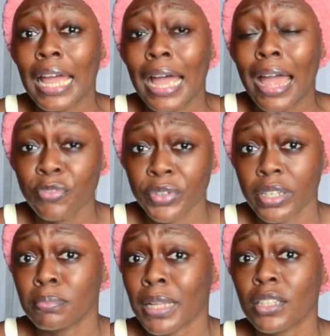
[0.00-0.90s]

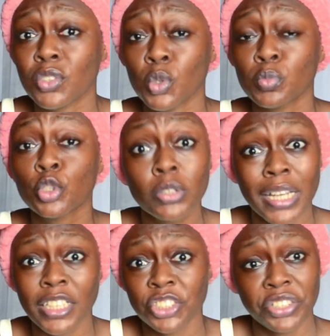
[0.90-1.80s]
African black soap to
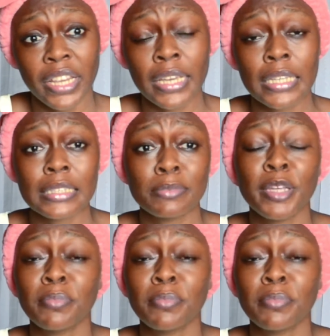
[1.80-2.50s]
Nigeria. It's made